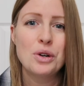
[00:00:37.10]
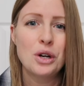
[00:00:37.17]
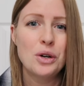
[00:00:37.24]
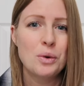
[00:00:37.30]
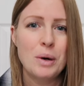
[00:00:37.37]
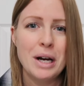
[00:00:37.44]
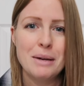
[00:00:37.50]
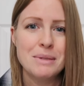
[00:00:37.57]

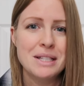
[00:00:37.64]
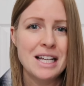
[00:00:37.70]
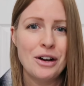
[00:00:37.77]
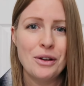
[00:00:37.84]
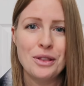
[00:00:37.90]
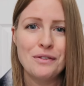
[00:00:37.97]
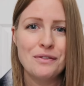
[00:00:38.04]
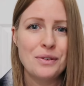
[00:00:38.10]
clue why I'm sat
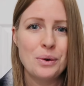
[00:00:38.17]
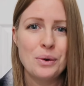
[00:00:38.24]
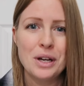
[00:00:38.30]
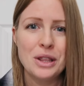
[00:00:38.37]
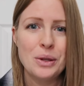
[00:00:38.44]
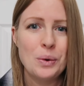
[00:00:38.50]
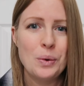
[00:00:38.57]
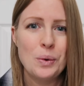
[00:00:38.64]
on the floor
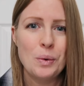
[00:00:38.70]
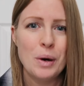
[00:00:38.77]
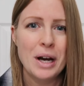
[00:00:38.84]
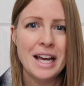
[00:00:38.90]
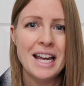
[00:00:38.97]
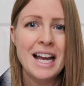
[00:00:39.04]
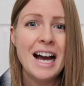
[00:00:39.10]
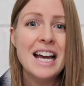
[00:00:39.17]
in the
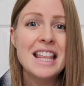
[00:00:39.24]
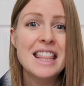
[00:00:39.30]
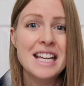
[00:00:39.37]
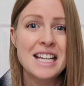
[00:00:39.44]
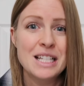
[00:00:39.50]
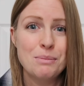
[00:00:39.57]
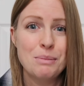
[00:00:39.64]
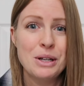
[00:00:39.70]
hallway. I
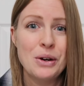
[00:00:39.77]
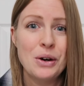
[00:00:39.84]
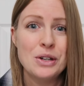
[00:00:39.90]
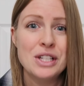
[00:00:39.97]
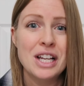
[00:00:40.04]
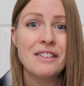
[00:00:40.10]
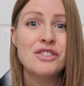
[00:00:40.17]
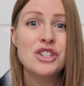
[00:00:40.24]
think it's
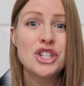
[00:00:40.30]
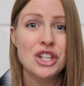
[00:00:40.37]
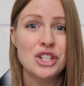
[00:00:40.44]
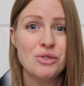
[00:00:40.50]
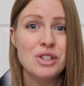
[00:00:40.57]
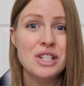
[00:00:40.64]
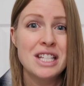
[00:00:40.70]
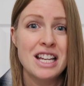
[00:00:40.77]
because I've
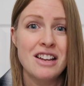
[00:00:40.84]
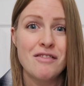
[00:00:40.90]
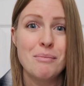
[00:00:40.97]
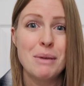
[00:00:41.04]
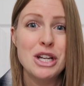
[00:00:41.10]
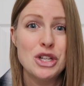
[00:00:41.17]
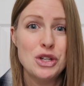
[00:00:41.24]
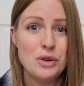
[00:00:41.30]
just received
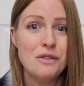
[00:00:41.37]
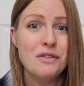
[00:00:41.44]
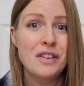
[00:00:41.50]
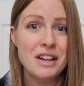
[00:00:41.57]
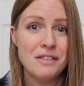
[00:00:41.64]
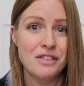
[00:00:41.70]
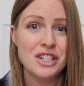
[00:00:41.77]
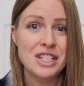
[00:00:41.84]
my new
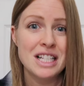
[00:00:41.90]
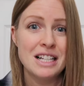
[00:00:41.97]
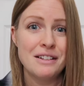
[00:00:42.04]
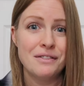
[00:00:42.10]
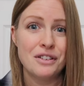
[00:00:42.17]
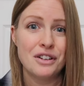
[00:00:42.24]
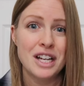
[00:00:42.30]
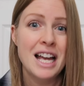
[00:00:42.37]
favourite
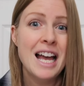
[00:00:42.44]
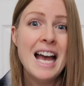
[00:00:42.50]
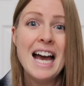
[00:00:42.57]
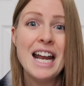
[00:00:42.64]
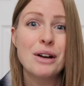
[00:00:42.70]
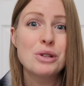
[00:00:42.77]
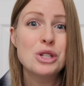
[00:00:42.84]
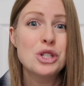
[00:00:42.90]
delivery
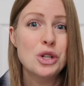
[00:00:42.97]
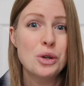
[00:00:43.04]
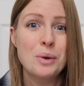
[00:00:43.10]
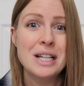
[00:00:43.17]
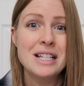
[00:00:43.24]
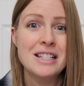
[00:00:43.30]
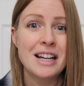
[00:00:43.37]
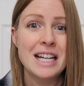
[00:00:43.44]
and I was too
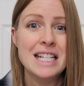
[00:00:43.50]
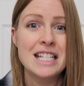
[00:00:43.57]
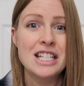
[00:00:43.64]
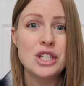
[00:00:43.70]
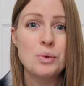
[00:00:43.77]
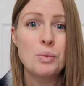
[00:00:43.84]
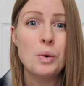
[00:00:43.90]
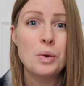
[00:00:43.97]

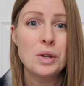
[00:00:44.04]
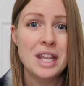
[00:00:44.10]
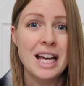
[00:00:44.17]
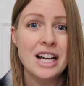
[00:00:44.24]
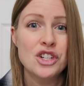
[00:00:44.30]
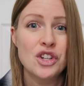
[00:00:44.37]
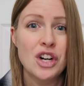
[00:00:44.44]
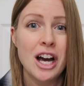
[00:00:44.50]
excited to walk the
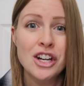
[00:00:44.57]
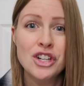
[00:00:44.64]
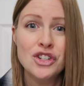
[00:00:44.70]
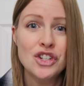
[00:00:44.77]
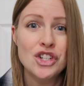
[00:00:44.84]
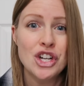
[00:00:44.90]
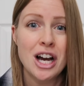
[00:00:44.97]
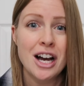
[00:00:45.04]
extra
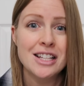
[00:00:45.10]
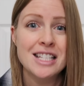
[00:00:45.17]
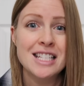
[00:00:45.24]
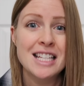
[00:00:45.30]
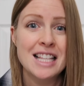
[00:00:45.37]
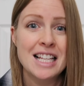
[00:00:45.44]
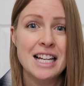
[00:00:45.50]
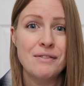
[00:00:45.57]
100 yards
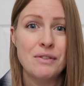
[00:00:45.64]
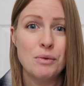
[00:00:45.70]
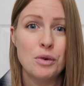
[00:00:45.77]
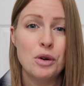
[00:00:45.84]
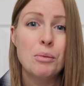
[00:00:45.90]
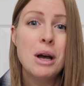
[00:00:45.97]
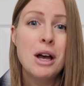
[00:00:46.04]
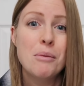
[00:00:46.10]
to the living
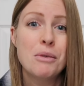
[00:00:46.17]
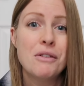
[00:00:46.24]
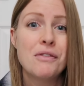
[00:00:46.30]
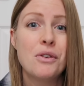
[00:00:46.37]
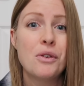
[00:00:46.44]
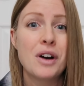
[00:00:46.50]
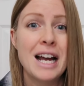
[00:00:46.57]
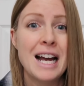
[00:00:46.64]
room
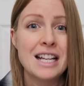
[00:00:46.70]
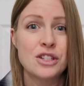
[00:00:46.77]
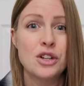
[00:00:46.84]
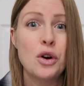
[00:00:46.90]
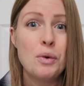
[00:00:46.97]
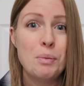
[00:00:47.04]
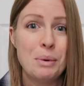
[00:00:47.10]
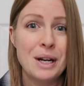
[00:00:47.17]
before I had to
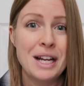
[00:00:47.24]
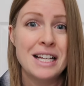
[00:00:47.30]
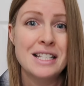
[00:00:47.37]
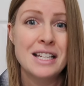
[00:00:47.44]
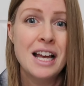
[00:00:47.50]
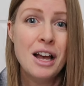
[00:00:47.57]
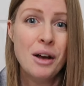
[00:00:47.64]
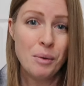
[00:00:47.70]
open
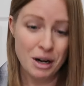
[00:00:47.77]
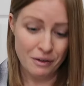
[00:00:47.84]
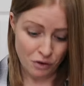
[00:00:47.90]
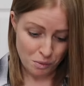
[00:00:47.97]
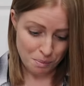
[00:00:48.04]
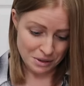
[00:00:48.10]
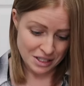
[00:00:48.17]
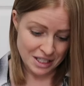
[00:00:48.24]
it. Well, I've
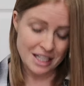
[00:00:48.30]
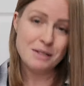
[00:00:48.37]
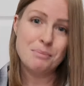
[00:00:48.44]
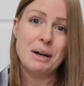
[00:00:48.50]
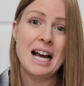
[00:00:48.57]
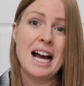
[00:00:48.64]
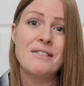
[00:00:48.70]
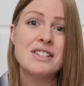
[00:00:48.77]
opened it,
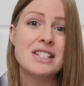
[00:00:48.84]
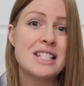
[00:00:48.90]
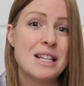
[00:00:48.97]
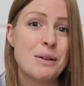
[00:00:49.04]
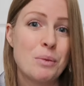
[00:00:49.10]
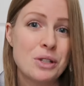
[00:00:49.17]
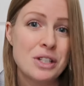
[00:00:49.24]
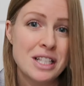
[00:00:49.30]
but I haven't
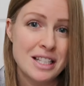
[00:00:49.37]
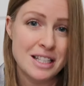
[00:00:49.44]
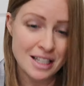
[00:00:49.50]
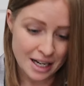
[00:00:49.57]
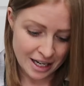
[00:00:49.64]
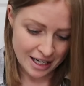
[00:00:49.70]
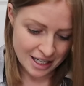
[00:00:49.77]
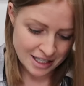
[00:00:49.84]
seen what's
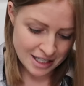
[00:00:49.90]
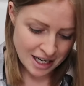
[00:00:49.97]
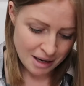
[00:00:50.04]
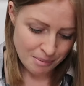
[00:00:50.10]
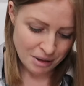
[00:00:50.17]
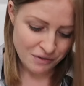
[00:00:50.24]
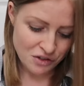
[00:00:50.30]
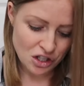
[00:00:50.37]
inside.
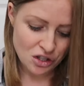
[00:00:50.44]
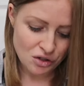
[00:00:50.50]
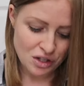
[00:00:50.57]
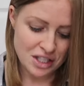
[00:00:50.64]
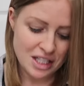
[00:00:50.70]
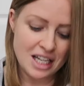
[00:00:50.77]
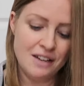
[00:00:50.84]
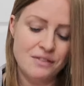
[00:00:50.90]
But I've just
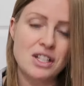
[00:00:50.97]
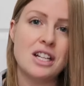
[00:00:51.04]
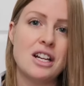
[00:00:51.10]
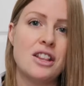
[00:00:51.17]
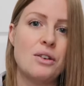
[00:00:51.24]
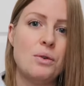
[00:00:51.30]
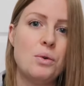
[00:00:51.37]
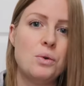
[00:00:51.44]
received
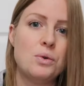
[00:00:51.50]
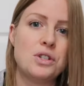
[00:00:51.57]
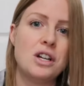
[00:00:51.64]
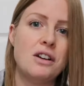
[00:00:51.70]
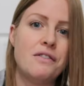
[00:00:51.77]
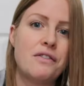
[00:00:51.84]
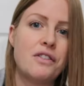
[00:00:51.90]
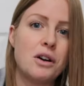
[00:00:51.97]
another
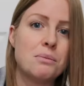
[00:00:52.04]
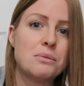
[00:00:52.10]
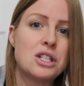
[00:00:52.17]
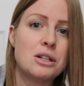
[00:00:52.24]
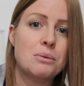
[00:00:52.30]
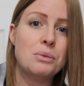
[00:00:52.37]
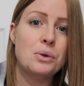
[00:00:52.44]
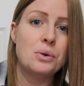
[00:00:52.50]
order from
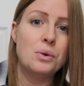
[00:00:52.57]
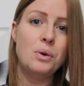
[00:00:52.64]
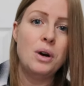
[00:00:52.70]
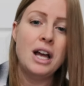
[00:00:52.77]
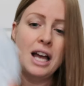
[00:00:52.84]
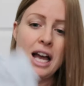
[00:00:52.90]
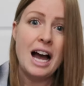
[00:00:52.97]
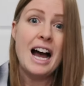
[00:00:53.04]
Temu.
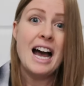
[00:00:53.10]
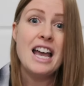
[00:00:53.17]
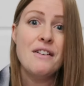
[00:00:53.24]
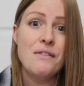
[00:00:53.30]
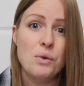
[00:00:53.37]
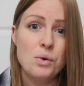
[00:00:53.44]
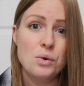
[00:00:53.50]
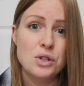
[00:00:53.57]
I
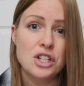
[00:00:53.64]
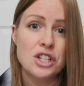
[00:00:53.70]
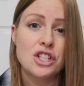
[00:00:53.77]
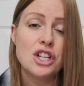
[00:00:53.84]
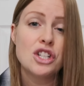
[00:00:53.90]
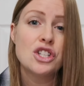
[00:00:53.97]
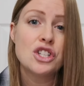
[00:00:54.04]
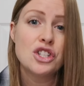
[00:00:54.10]
have
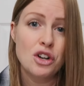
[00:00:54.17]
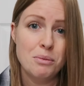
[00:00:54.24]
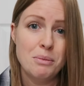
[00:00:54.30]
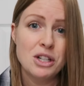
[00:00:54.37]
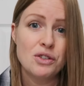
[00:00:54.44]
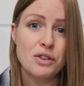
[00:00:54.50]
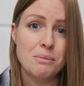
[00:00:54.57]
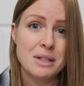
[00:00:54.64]
ordered so
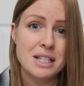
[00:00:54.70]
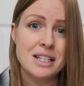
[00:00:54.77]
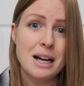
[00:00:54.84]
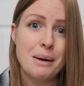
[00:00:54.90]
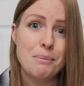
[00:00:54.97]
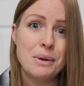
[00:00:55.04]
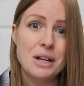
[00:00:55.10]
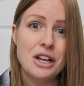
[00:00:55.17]
much from this
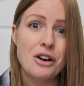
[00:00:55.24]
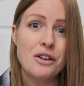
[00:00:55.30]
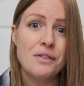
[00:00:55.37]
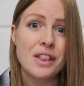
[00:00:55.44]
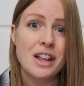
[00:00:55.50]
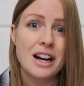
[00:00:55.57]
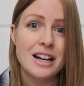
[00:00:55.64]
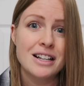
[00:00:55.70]
company
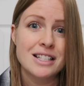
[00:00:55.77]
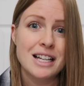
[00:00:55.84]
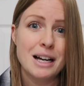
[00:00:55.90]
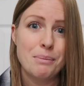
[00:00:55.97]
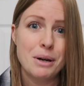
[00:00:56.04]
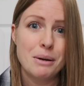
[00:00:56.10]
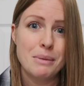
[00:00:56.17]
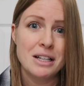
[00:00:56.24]
over the last
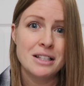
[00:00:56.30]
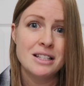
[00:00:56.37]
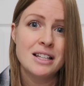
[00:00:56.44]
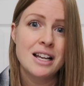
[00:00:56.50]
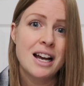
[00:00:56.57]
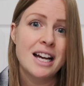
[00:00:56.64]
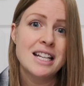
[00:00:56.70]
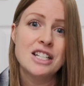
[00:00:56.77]
couple of
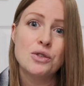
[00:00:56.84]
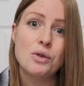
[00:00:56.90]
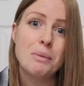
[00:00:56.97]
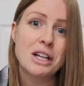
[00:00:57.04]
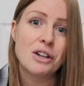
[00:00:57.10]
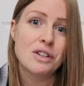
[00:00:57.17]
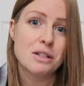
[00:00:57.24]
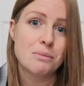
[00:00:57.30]
months. I did all
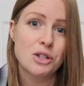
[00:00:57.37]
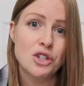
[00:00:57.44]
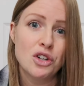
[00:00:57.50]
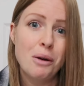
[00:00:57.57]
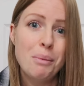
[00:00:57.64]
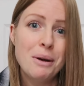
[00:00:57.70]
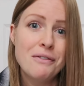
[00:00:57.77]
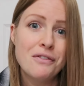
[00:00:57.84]
my Christmas
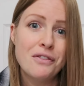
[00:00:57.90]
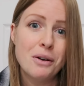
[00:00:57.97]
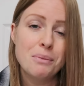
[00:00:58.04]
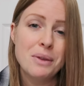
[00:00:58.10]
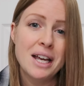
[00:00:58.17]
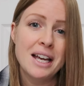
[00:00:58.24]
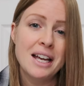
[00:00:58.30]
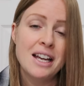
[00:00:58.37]
shopping
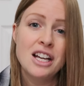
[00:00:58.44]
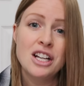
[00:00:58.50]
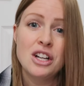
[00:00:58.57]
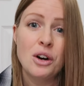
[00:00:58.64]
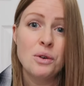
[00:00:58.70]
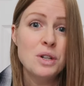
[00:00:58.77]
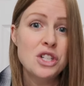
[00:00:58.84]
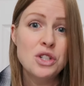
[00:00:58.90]
from there,
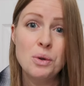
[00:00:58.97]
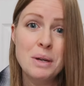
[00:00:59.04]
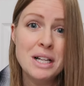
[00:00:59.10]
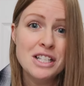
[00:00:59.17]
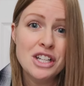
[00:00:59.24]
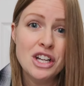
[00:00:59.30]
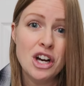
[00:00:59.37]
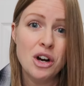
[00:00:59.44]
only two
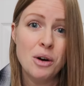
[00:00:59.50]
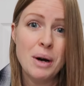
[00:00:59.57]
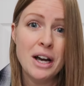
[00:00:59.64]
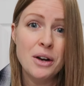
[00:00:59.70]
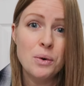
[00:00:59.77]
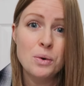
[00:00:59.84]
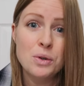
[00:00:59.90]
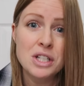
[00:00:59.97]
weeks ago
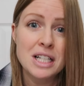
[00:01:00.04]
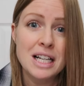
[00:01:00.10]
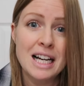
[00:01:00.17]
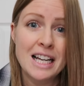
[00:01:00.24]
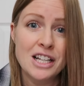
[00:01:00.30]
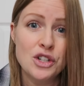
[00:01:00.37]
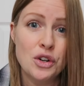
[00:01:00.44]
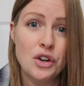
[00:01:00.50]
I ordered
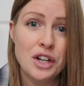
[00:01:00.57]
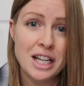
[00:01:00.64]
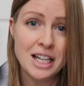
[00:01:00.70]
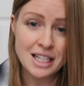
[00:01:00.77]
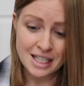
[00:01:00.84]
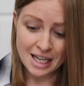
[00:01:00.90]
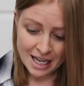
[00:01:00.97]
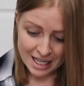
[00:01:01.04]

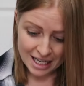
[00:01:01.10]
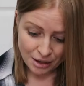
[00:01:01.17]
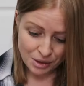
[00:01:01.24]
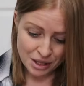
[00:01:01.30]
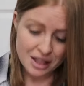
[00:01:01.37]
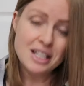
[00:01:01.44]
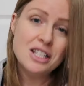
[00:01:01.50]
electronics. Now in